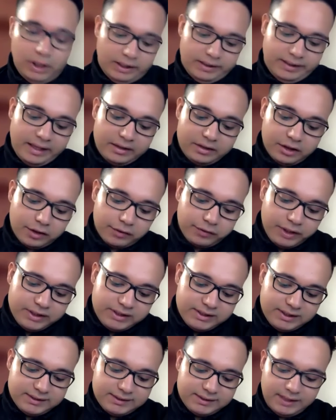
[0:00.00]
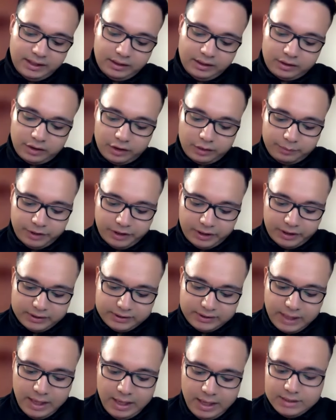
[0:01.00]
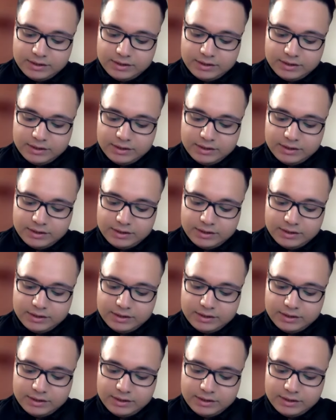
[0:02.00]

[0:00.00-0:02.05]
that decreases in current mirrors.